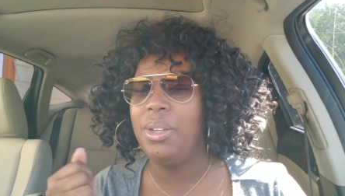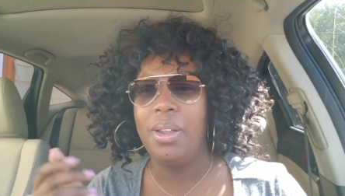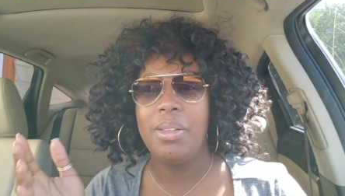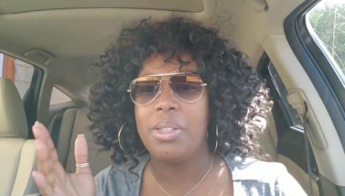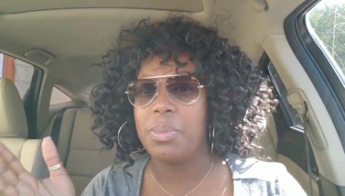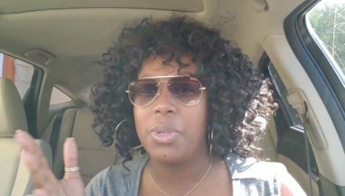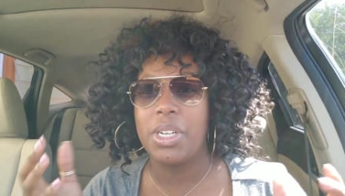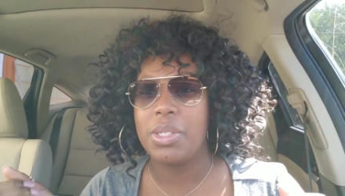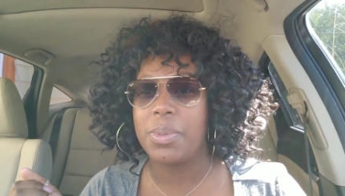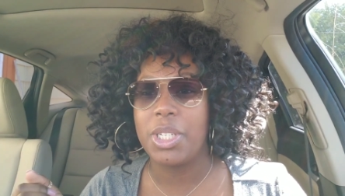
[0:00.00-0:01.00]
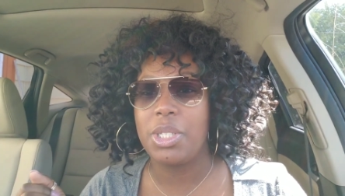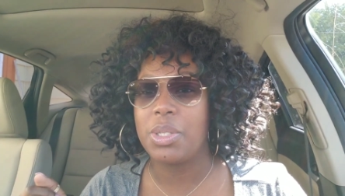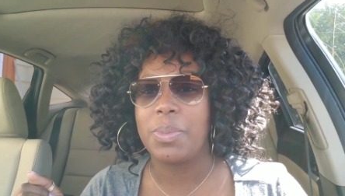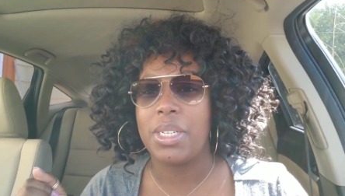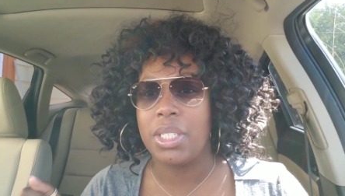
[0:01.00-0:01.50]
You know those mornings where you
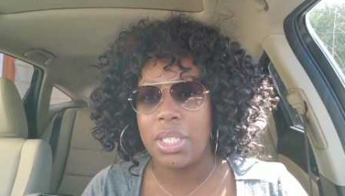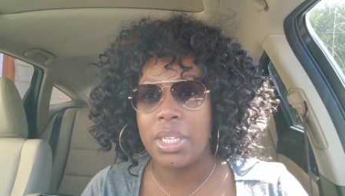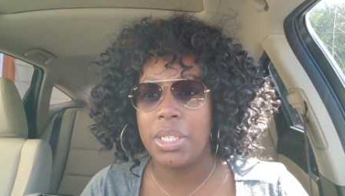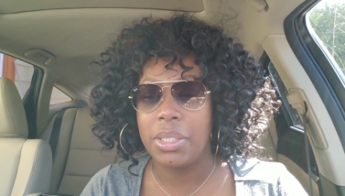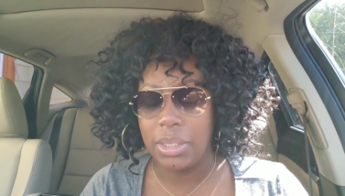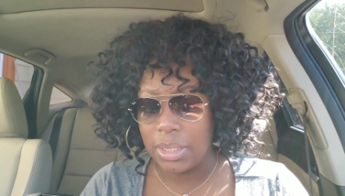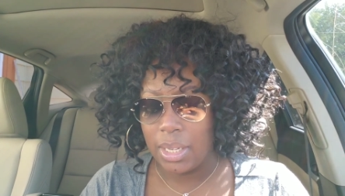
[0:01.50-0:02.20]
just want to chill